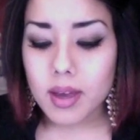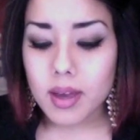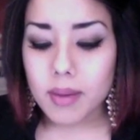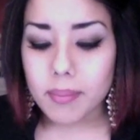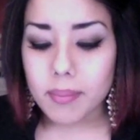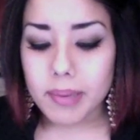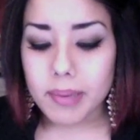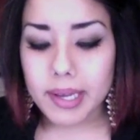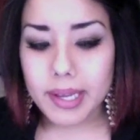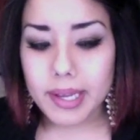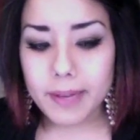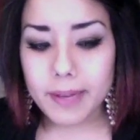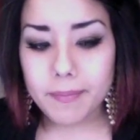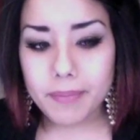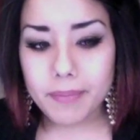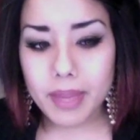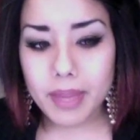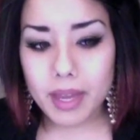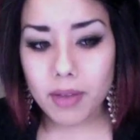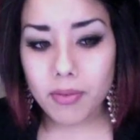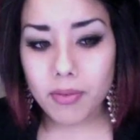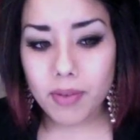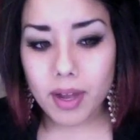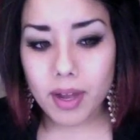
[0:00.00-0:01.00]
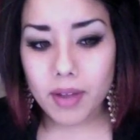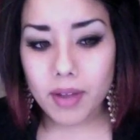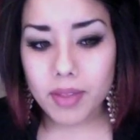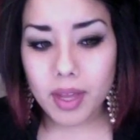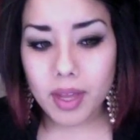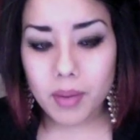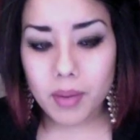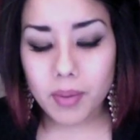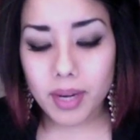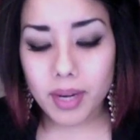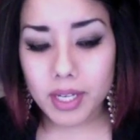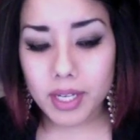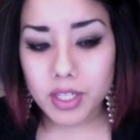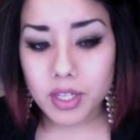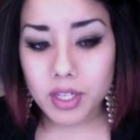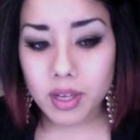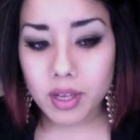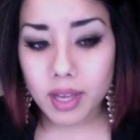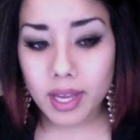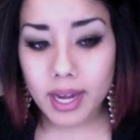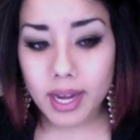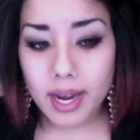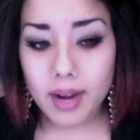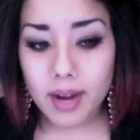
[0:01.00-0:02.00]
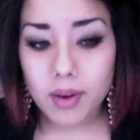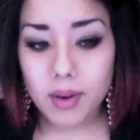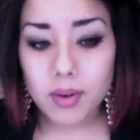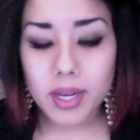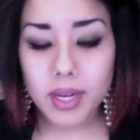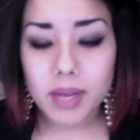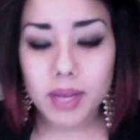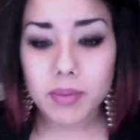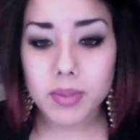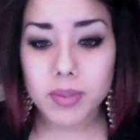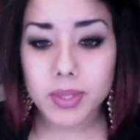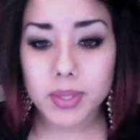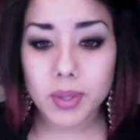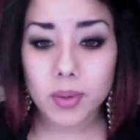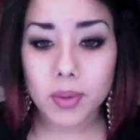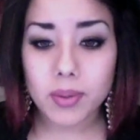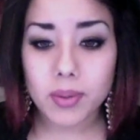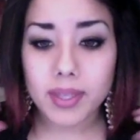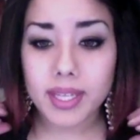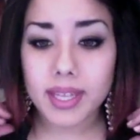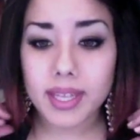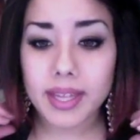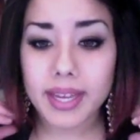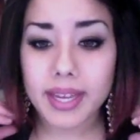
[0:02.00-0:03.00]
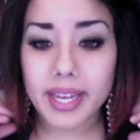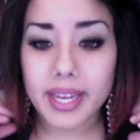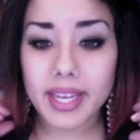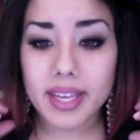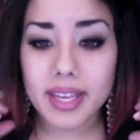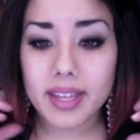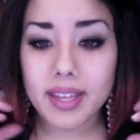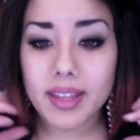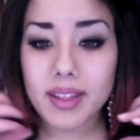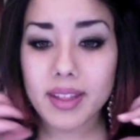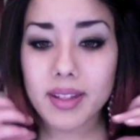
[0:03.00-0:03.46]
but I found that when I took it out, it was only like